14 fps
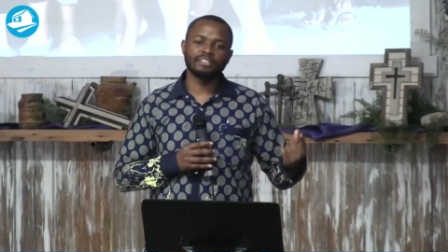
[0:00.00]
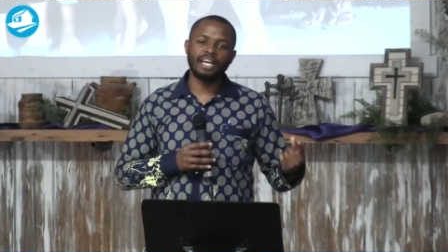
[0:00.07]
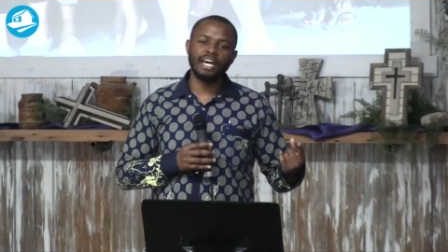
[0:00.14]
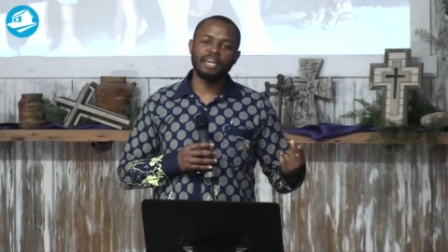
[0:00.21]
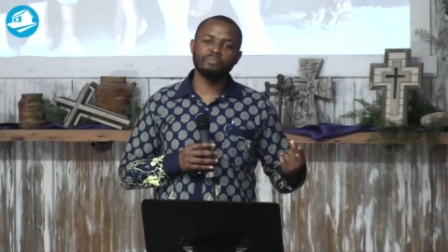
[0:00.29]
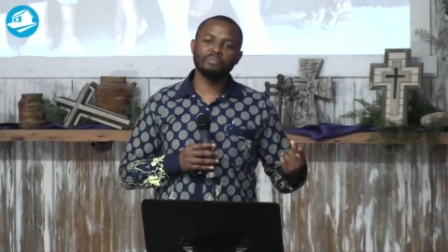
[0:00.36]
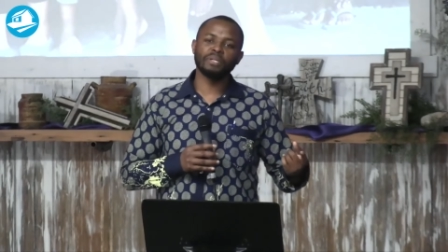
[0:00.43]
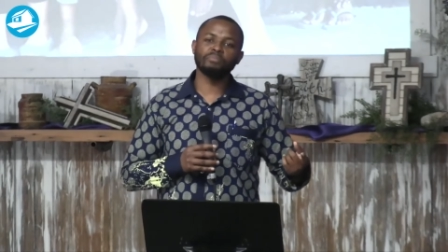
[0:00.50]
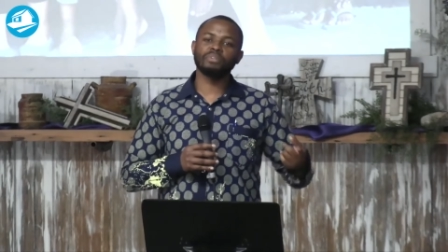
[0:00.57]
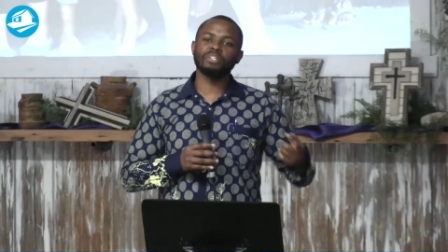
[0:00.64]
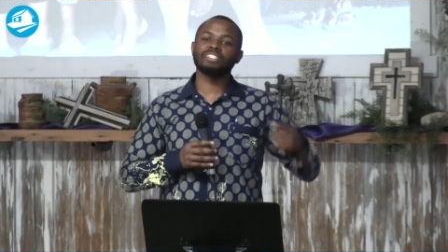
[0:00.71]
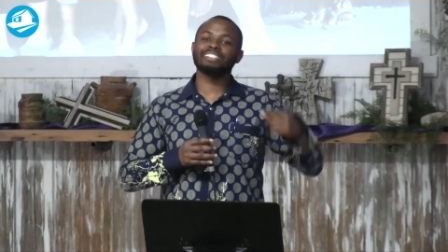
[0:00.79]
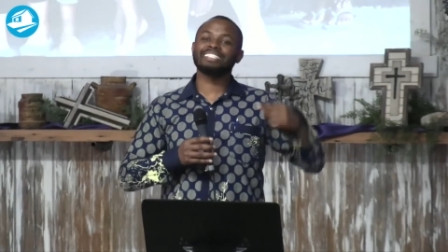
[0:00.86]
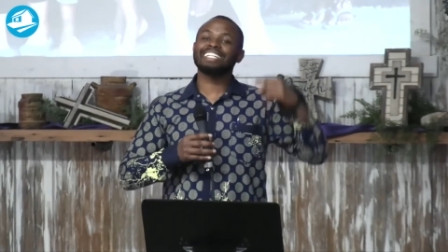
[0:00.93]
time, he
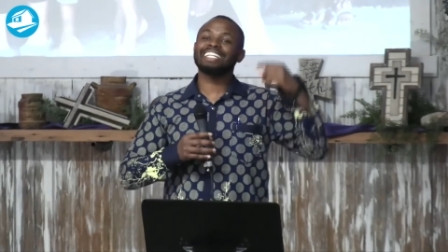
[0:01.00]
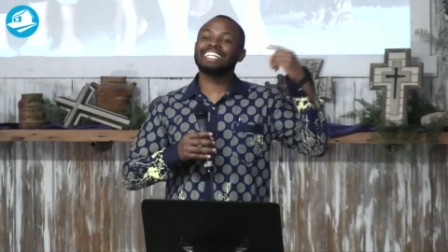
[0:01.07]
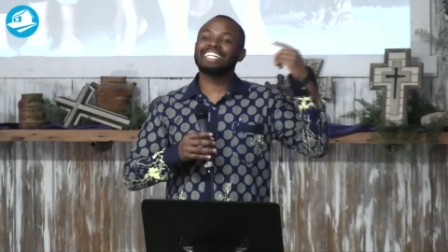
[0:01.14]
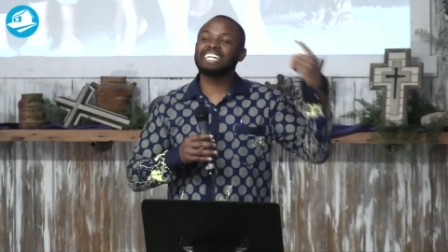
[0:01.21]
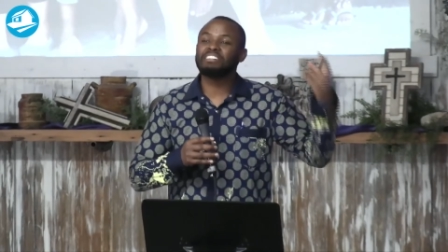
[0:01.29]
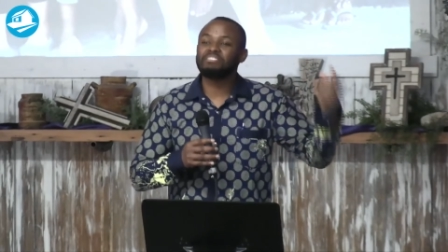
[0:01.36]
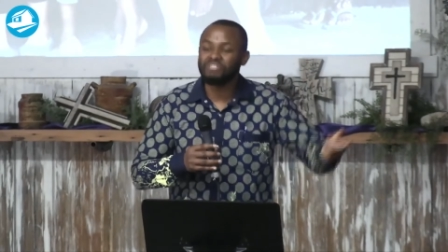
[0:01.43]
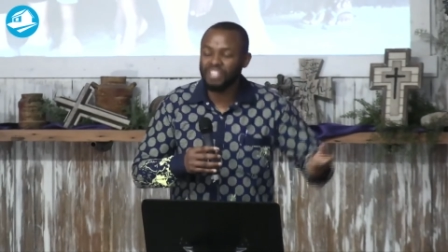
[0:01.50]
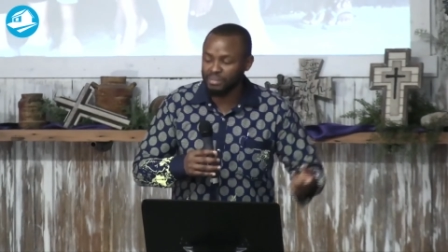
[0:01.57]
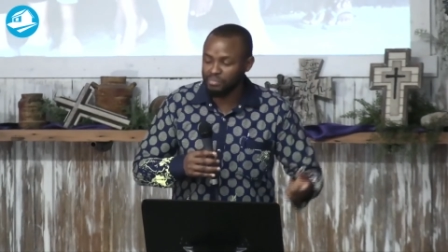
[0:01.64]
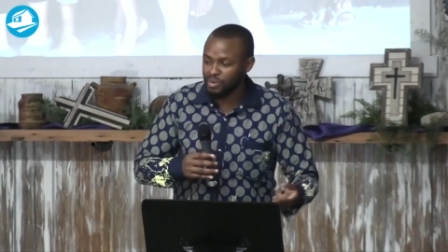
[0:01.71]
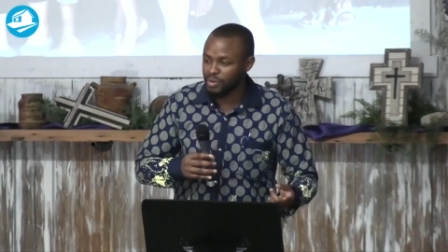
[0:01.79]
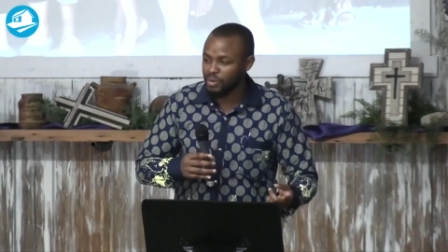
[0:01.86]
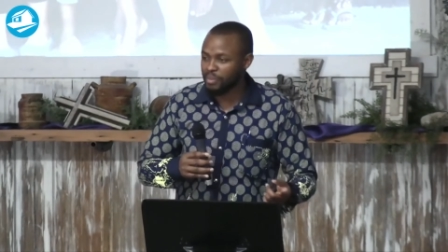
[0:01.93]
brings 11
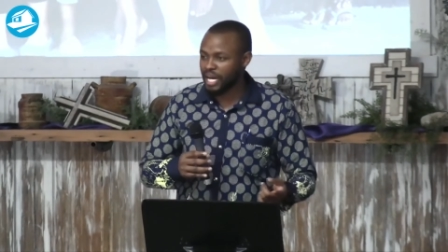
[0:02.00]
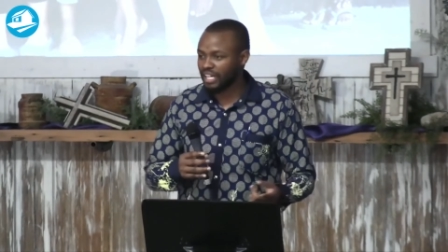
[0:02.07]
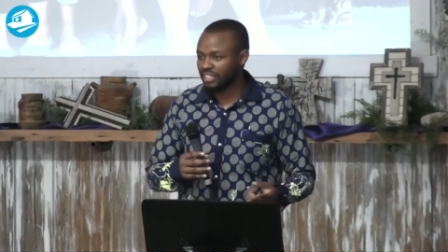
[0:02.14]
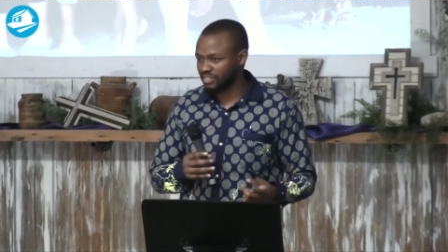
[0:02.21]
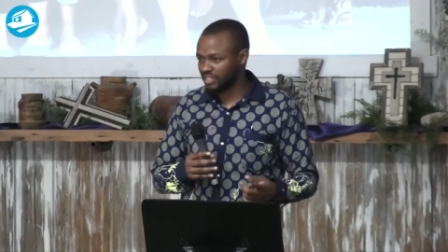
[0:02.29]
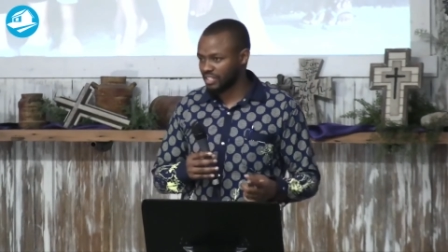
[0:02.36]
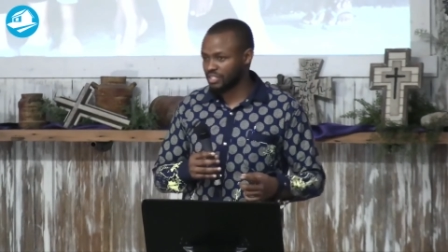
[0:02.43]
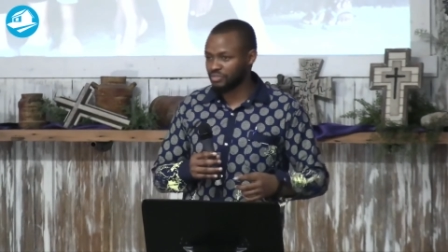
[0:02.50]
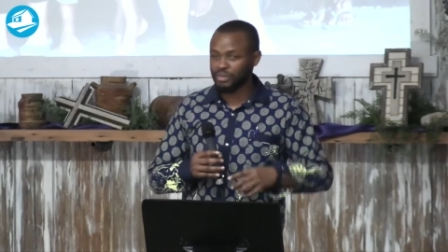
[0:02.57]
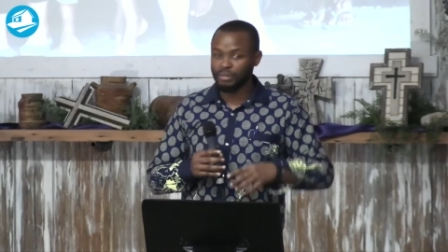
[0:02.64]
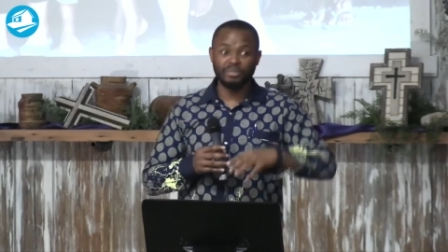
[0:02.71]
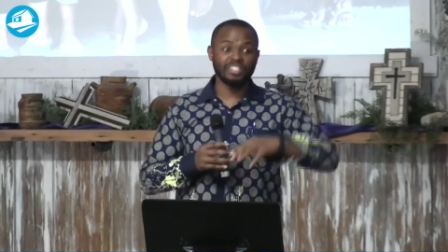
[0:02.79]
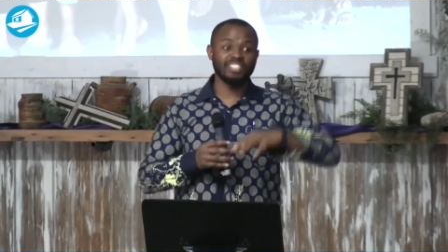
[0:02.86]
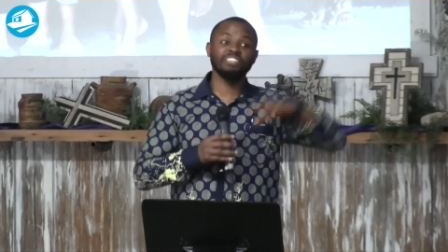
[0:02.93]
more pastors
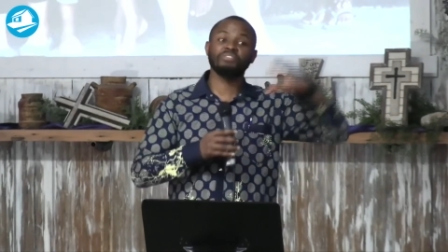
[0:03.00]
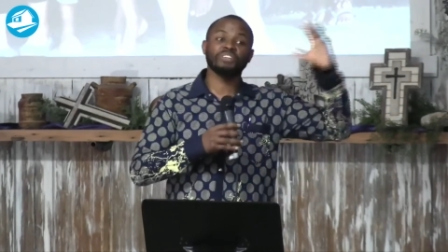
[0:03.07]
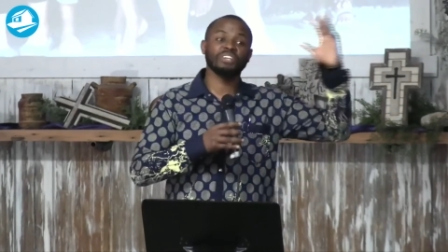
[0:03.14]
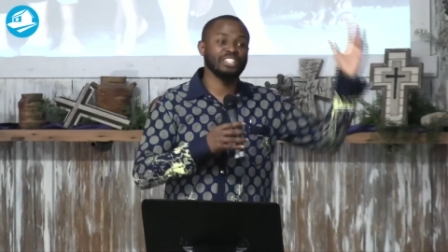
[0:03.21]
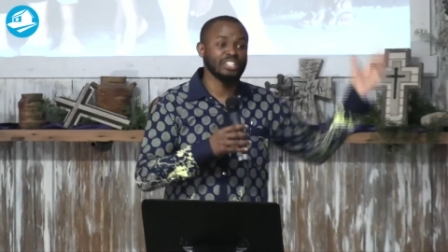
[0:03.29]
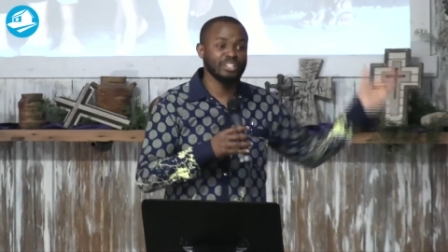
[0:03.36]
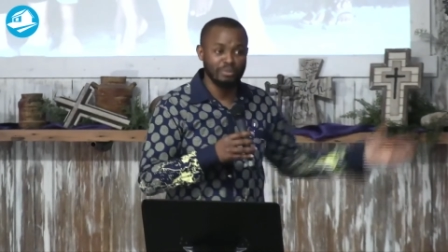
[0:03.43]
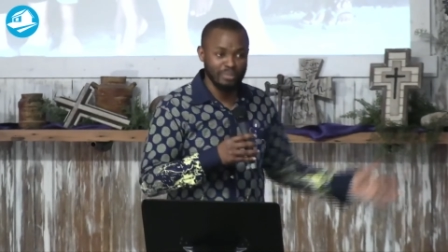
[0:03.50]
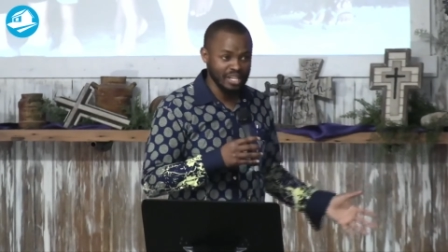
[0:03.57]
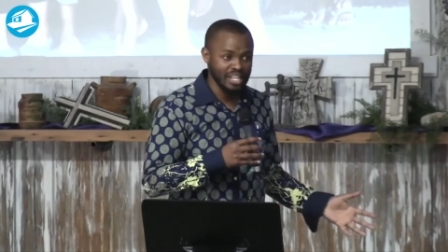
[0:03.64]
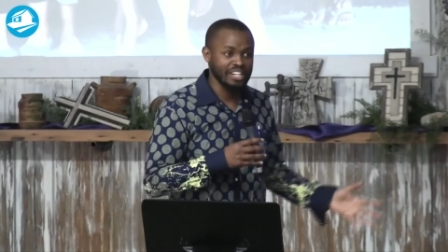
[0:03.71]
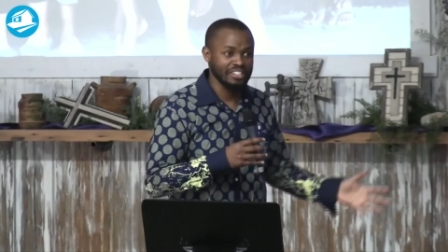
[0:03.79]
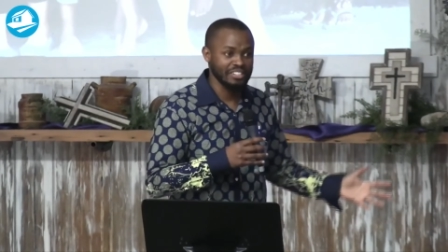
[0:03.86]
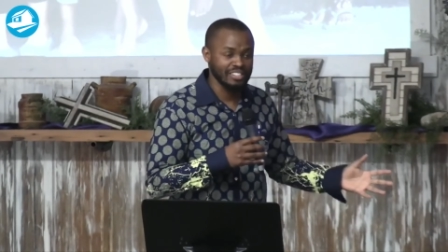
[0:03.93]
from different
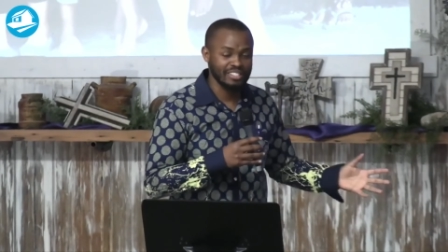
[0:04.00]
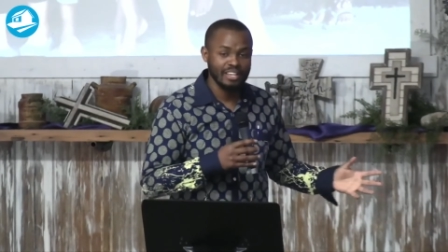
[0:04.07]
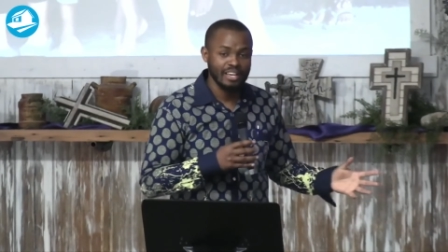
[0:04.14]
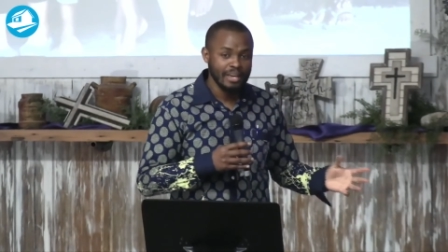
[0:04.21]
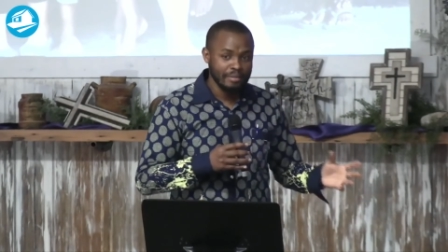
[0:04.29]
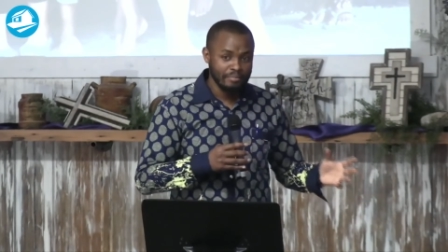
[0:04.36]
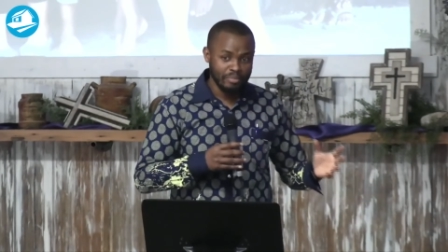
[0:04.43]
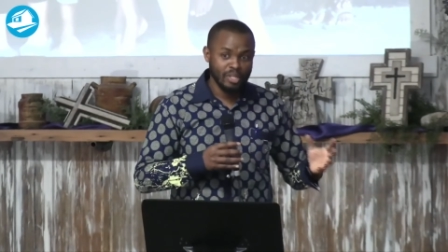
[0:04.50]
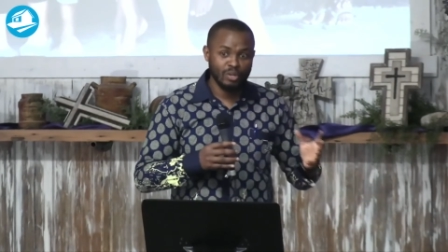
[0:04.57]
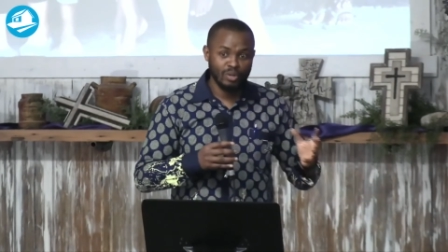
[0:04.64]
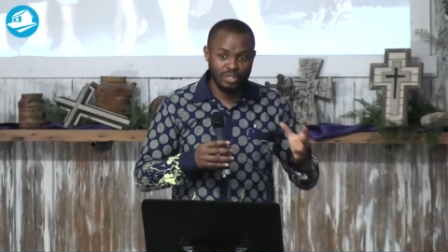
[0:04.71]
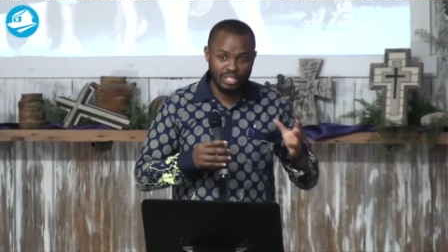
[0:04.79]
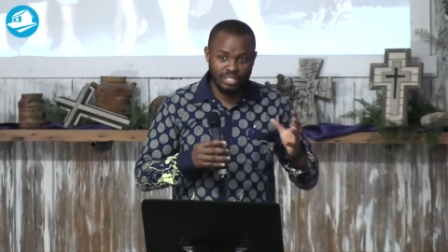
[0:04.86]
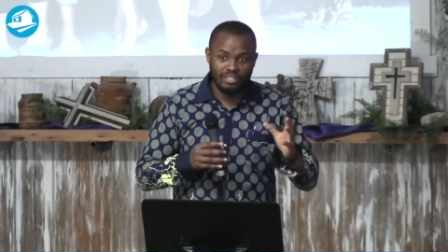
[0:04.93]
denominations
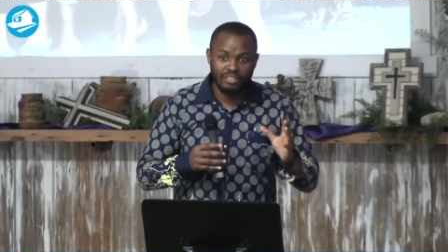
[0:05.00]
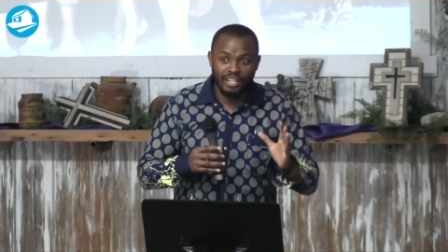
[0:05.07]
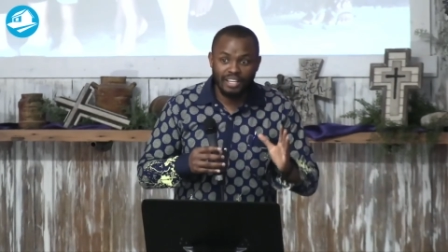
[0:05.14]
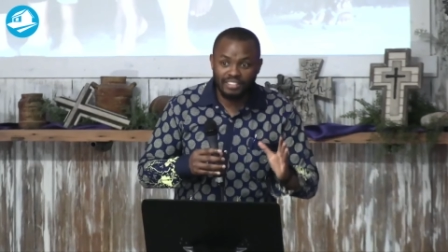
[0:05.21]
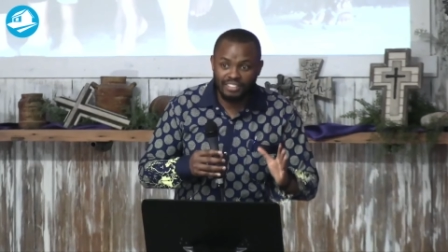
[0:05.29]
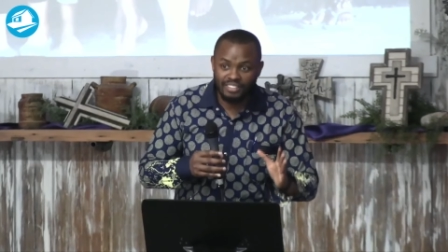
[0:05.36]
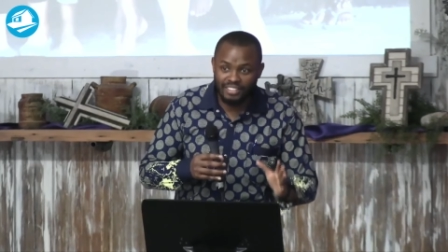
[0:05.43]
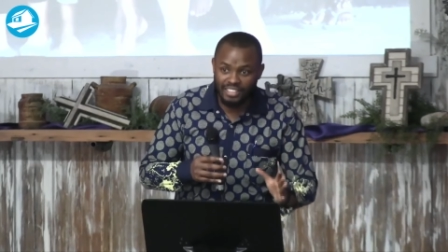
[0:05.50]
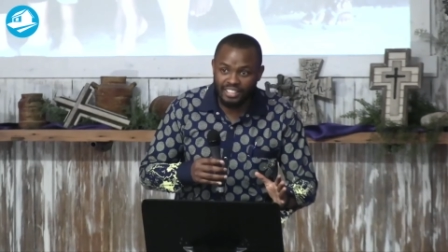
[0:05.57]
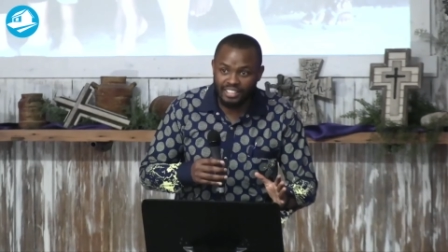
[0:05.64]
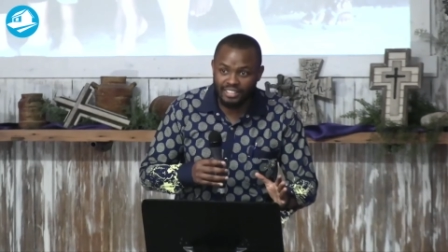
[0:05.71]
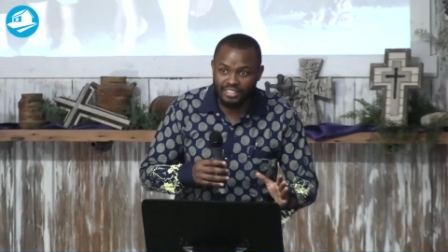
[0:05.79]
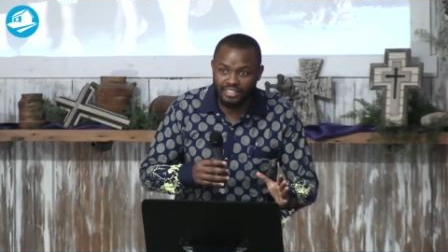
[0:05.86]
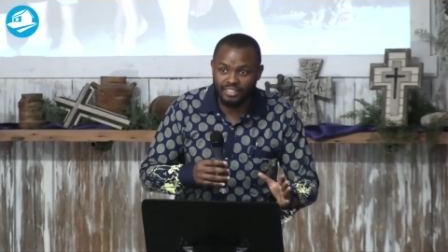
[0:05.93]
because they are
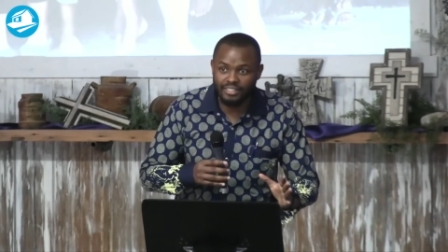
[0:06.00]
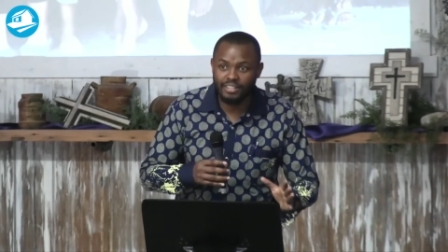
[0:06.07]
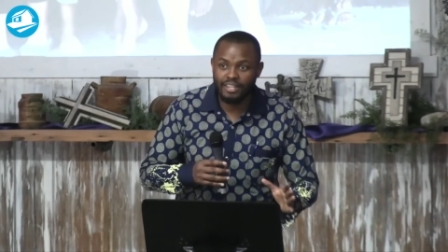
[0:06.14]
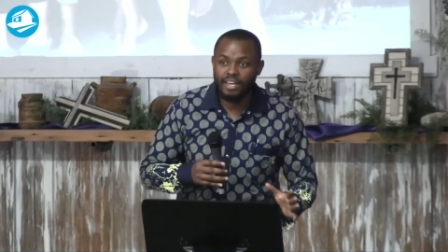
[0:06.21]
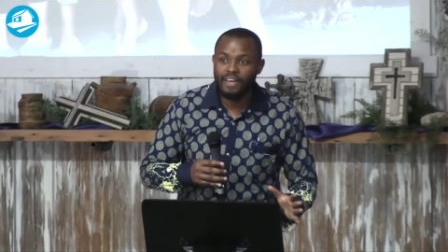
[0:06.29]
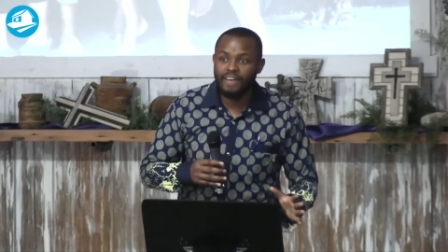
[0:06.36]
seekers.